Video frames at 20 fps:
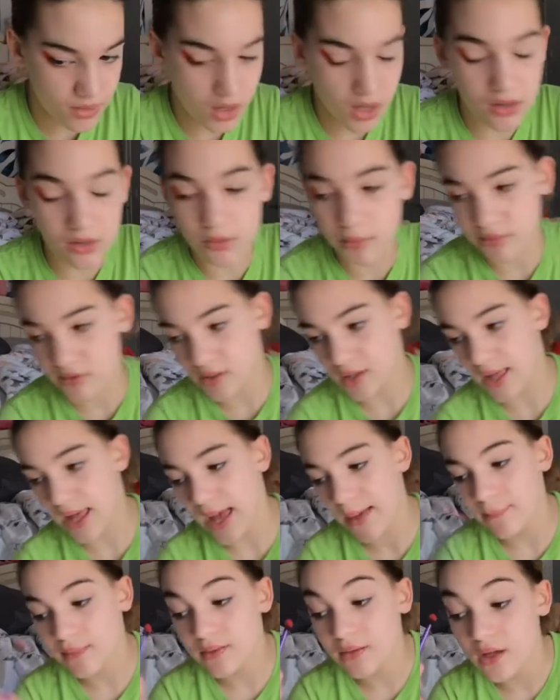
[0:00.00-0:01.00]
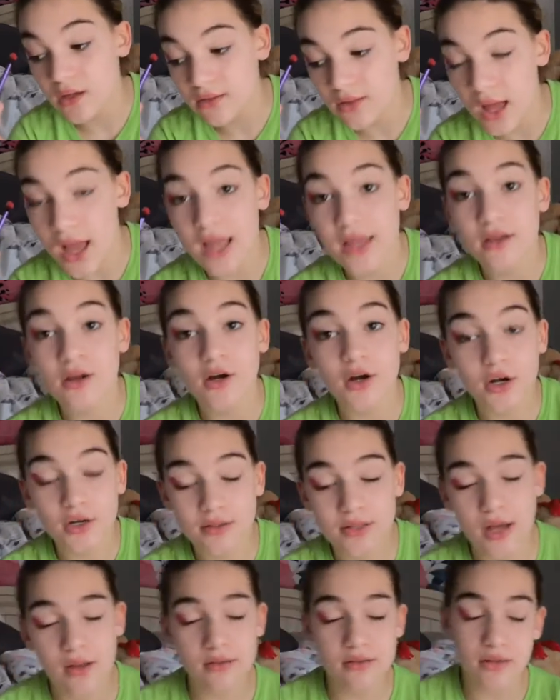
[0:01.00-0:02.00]
I don't know what's going to happen. Because I
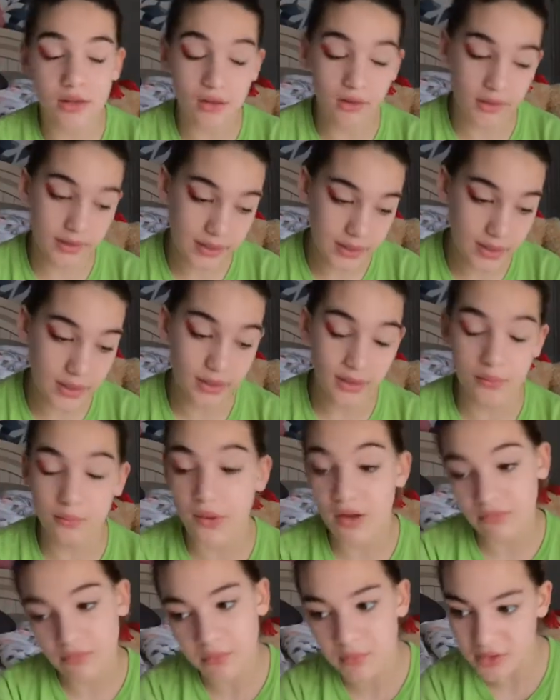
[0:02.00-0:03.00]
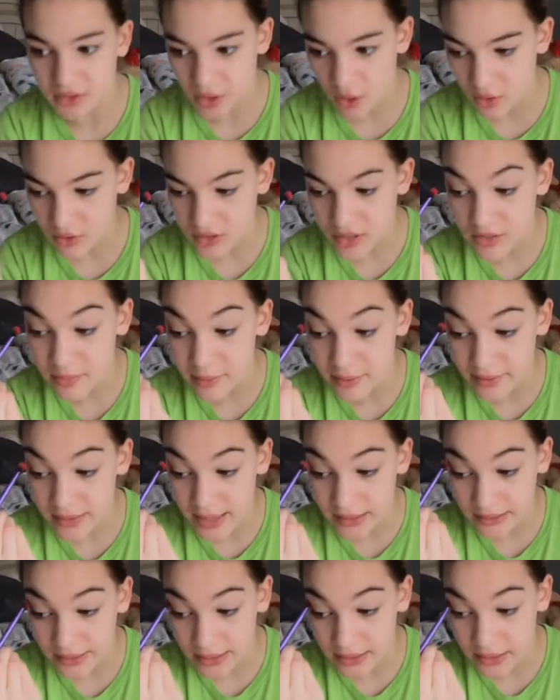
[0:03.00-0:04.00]
heard that the late, like everyone knows this, but
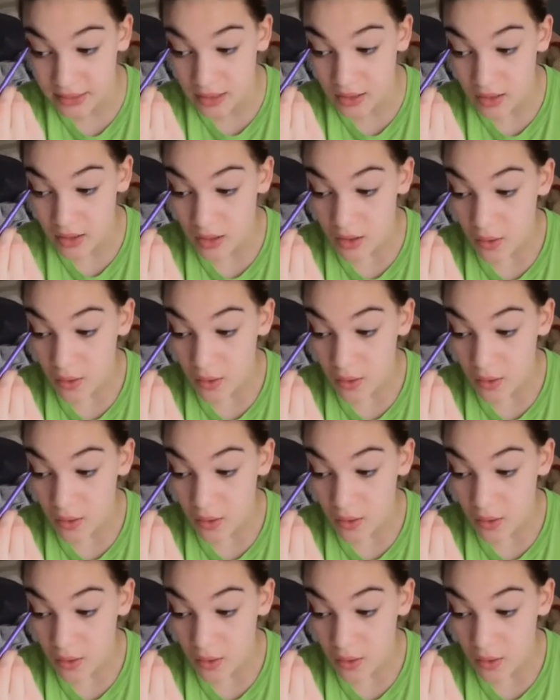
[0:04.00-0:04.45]
that lady